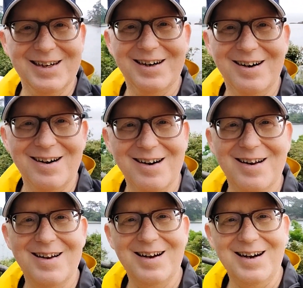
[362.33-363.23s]
Hey,
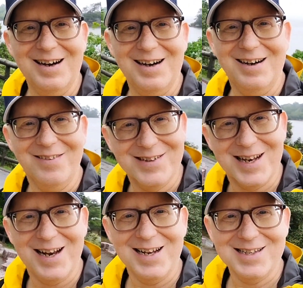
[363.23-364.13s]
just
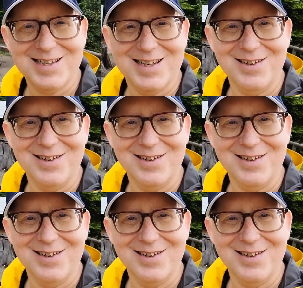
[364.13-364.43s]
walking to an